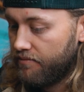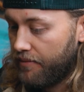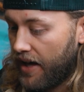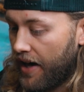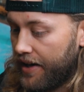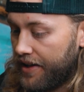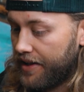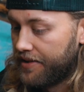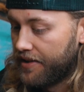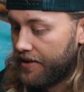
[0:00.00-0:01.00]

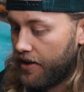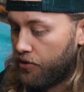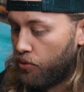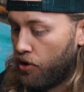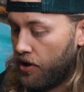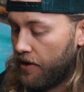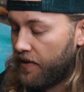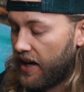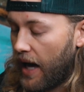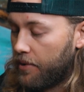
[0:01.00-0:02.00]
it's really a
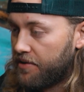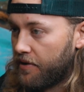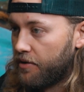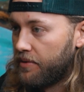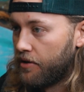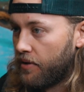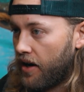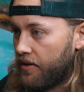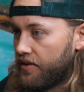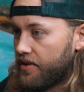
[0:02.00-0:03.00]
fun atmosphere to be
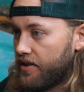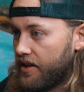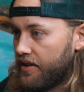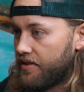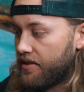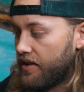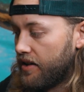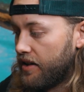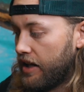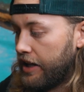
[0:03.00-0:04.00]
around.
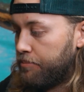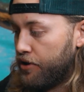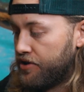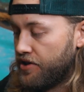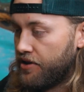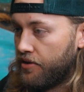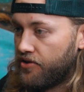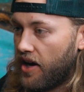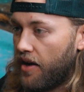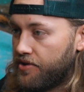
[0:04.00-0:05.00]
It pushes you and
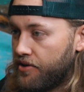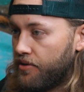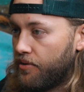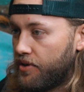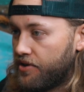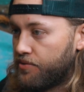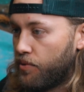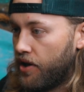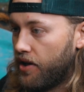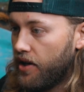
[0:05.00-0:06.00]
drives you, which is
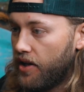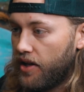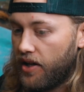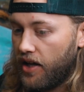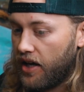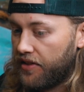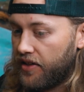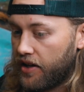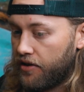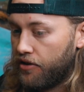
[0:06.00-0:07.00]
what
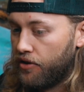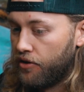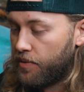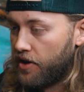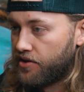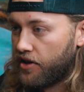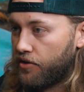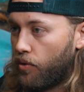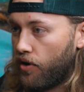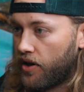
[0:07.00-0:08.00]
anything you do, especially
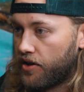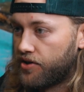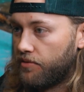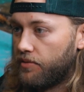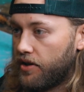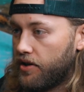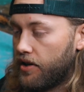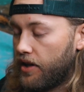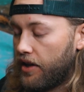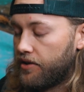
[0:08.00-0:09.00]
in work,
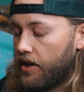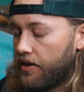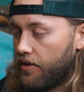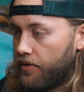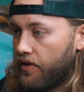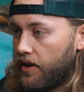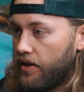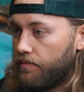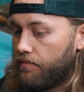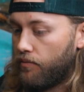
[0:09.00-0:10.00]
that's something that
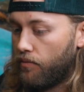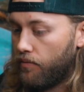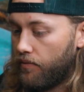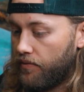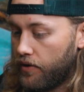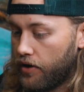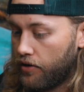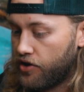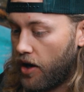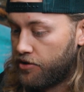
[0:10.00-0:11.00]
your
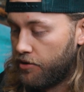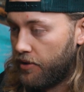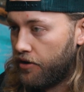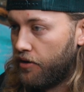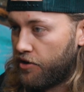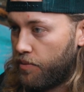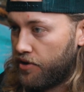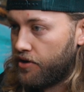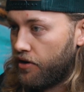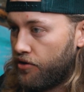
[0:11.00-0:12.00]
job should be doing, is
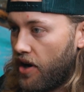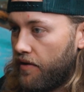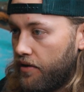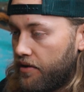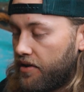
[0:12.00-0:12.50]
pushing you to drive you to